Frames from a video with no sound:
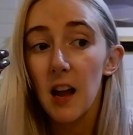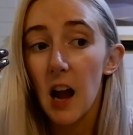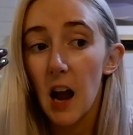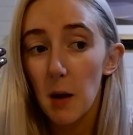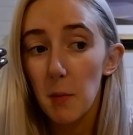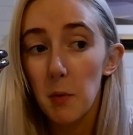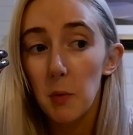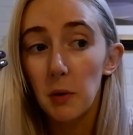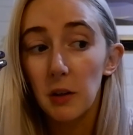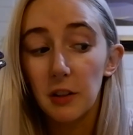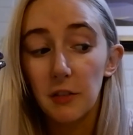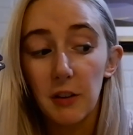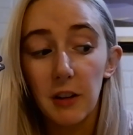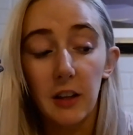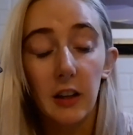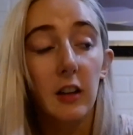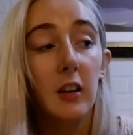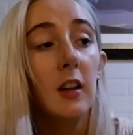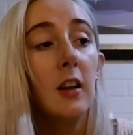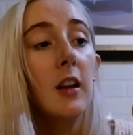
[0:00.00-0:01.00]
Happy when it's
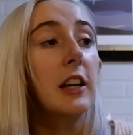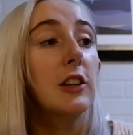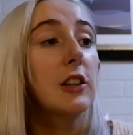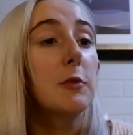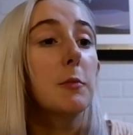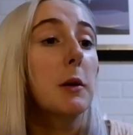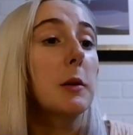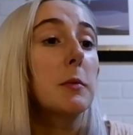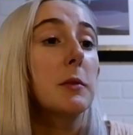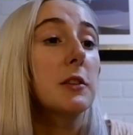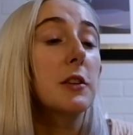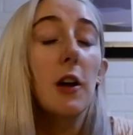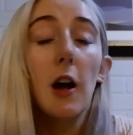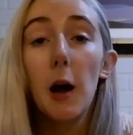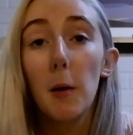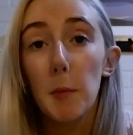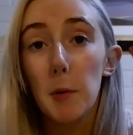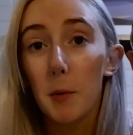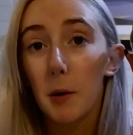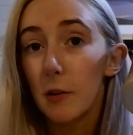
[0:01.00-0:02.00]
vegan. It just makes me so
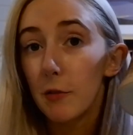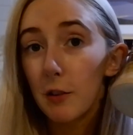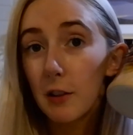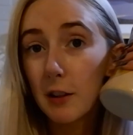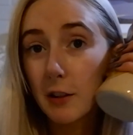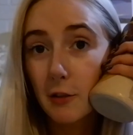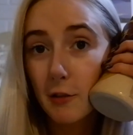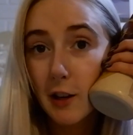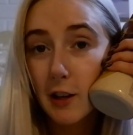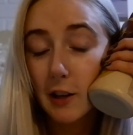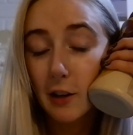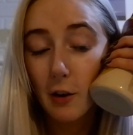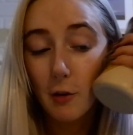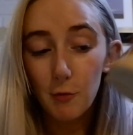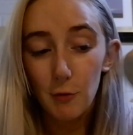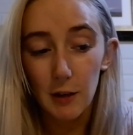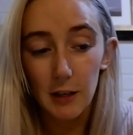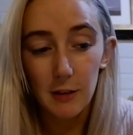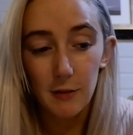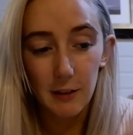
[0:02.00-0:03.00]
happy when everything's vegan.
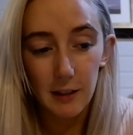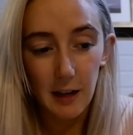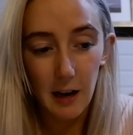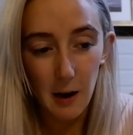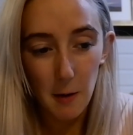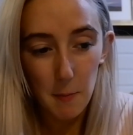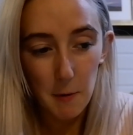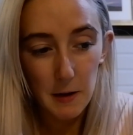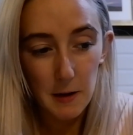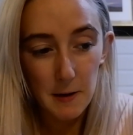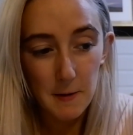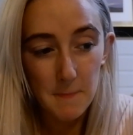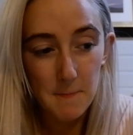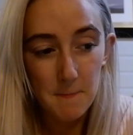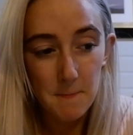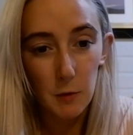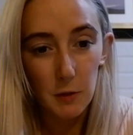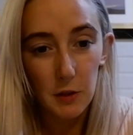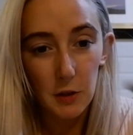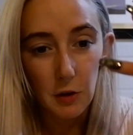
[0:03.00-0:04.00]
I'm really, really happy
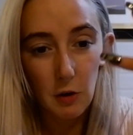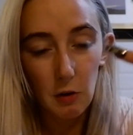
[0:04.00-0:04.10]
with